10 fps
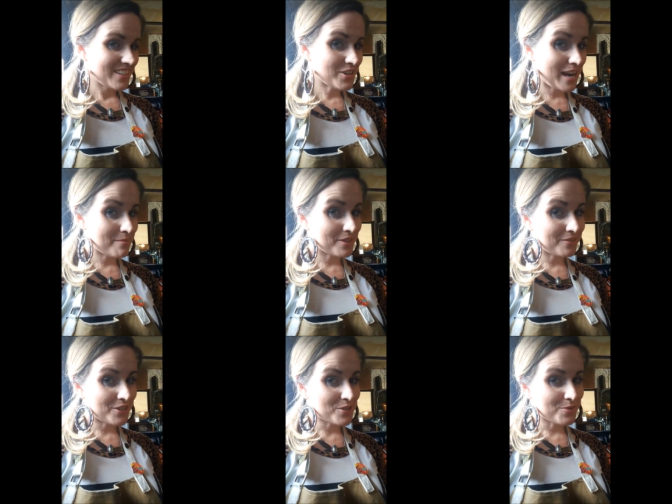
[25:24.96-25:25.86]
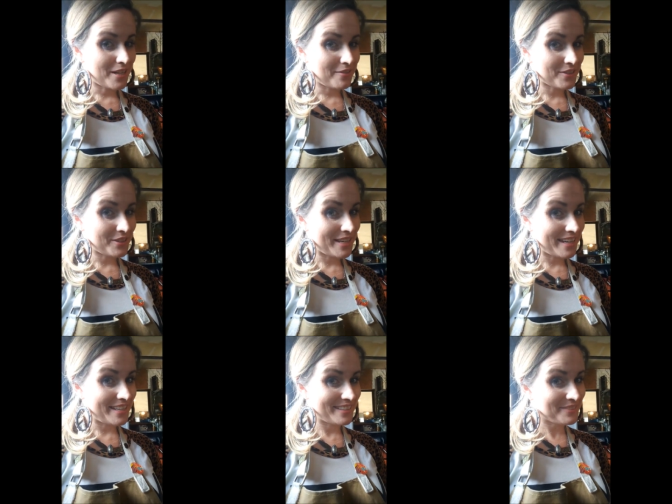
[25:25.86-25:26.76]
grabbed the first one off the
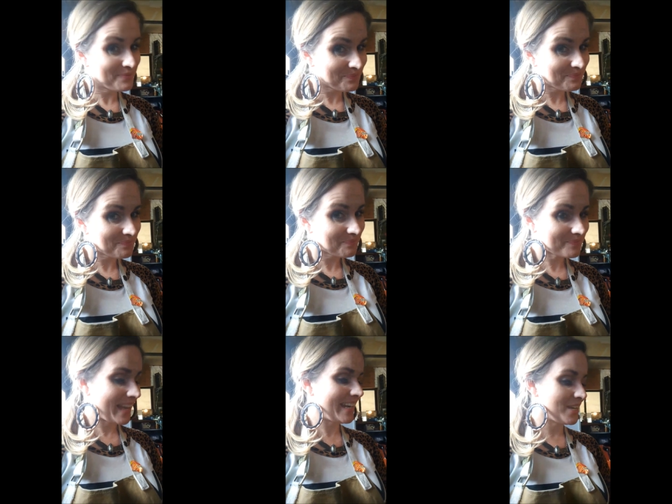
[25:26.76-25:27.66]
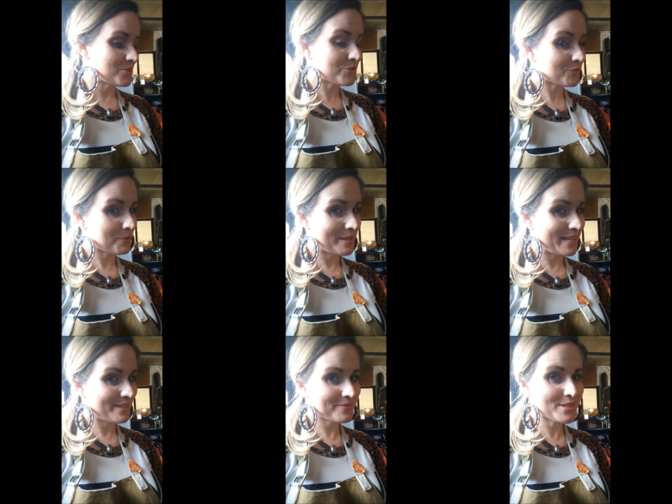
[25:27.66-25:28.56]
line and it was for me.